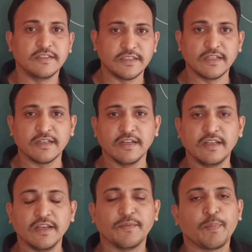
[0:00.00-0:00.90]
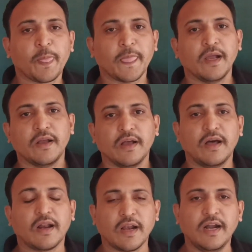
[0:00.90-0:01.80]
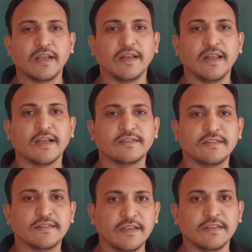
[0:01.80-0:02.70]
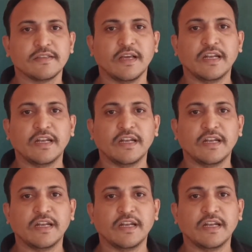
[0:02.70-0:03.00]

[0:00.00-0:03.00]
Generally, a radical axis is